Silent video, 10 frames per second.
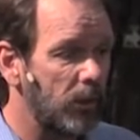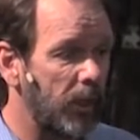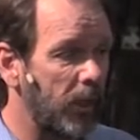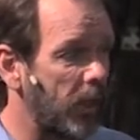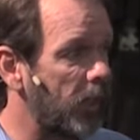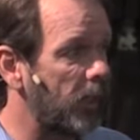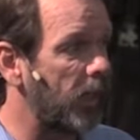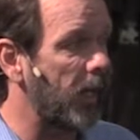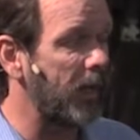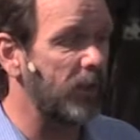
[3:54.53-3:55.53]
and, and, and,
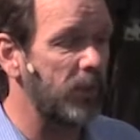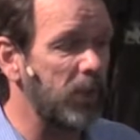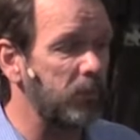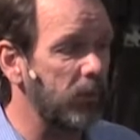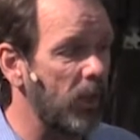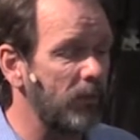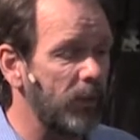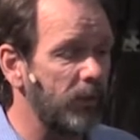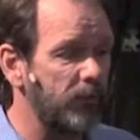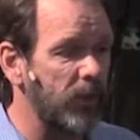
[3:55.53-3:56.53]
and have a deep love
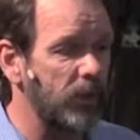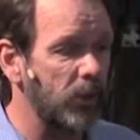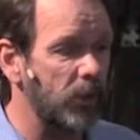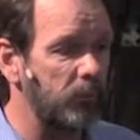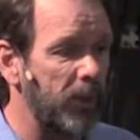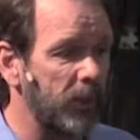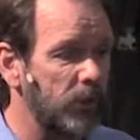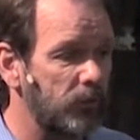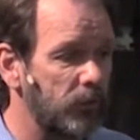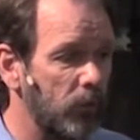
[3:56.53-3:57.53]
and affection and
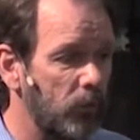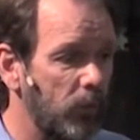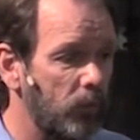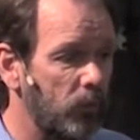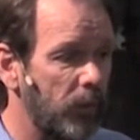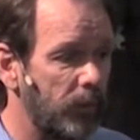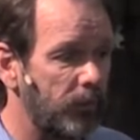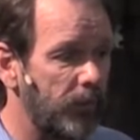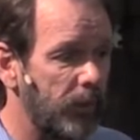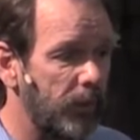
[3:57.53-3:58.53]
passion for only one
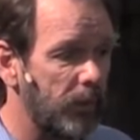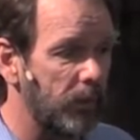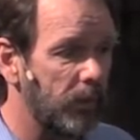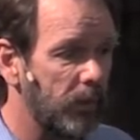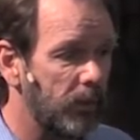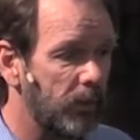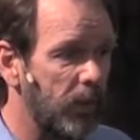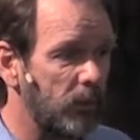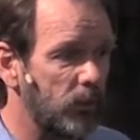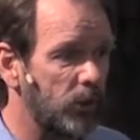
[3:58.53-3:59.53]
thing,
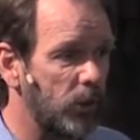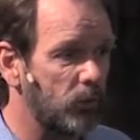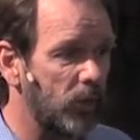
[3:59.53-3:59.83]
that which is